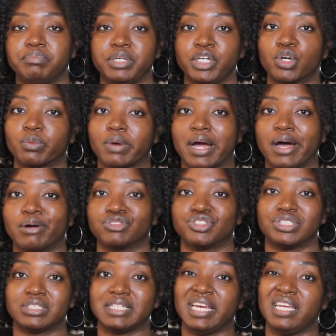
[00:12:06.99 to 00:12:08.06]
be around
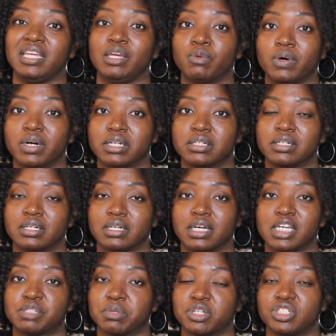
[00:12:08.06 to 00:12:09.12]
just anyone,
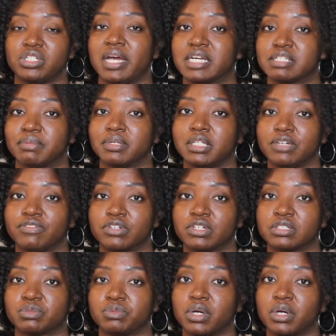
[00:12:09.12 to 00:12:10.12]
especially as believers.